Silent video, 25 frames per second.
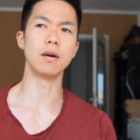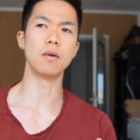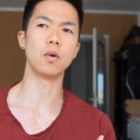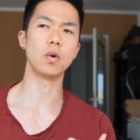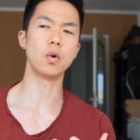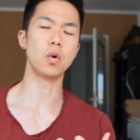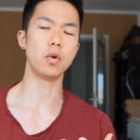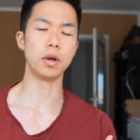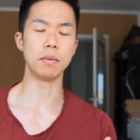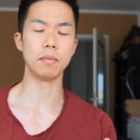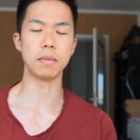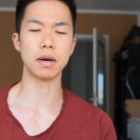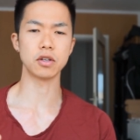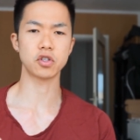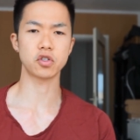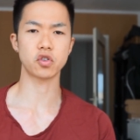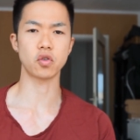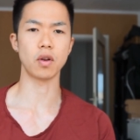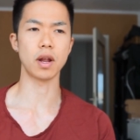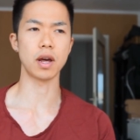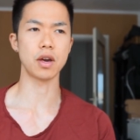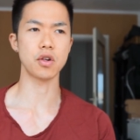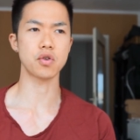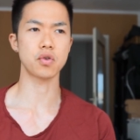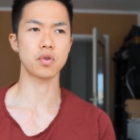whole
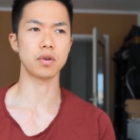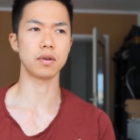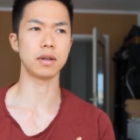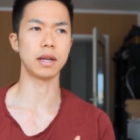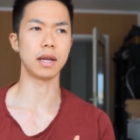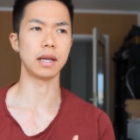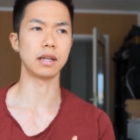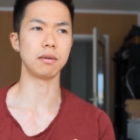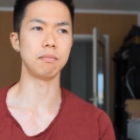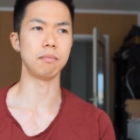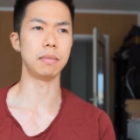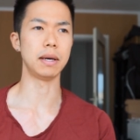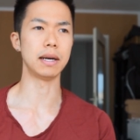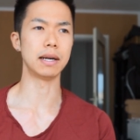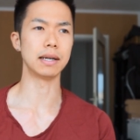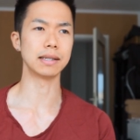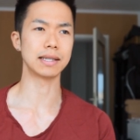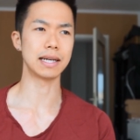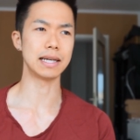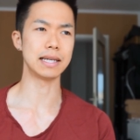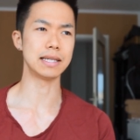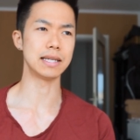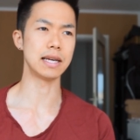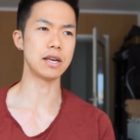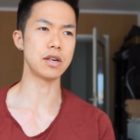emasculation and
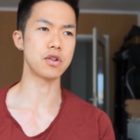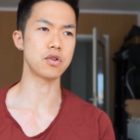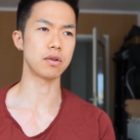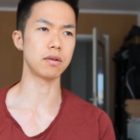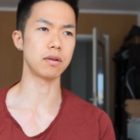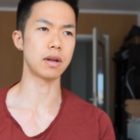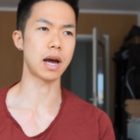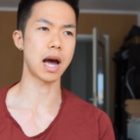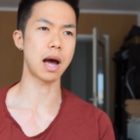betaization